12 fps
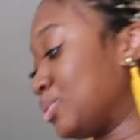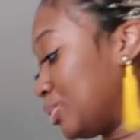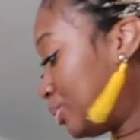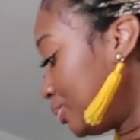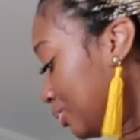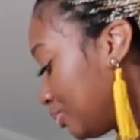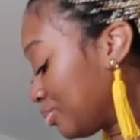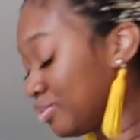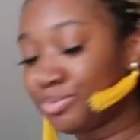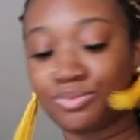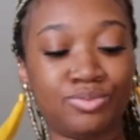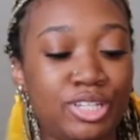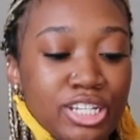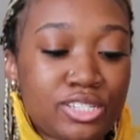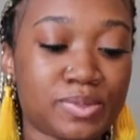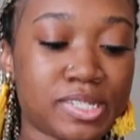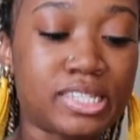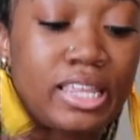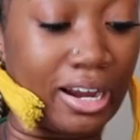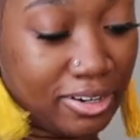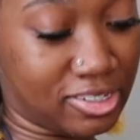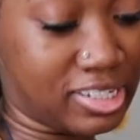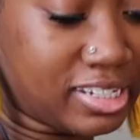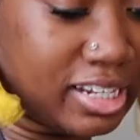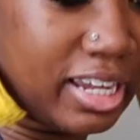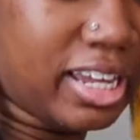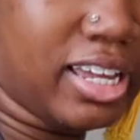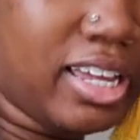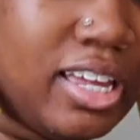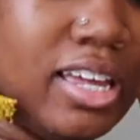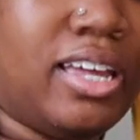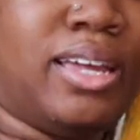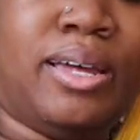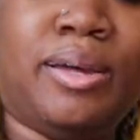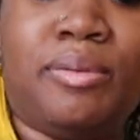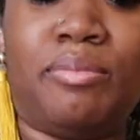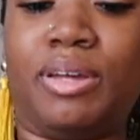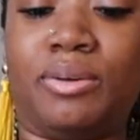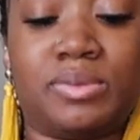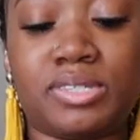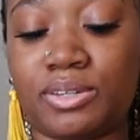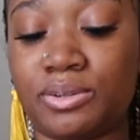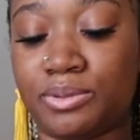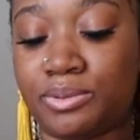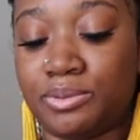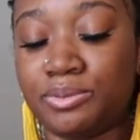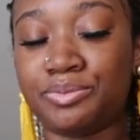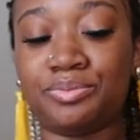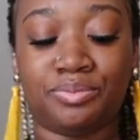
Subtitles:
cool. Niggas was thirsty, but it was cool.